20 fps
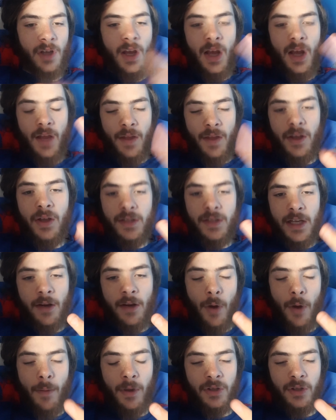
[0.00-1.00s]
then you take
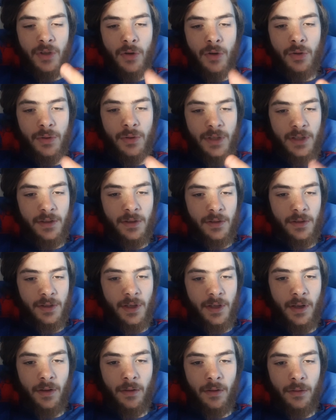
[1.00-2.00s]
away my social
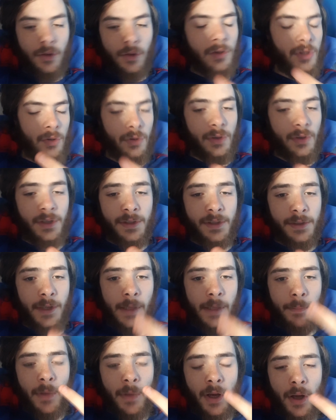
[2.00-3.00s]
distancing, not social
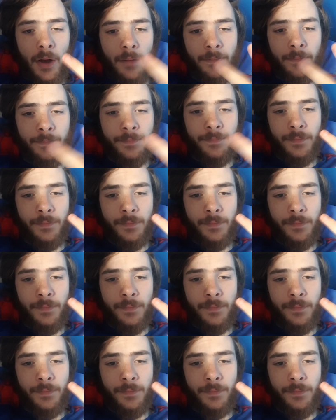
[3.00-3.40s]
distancing, my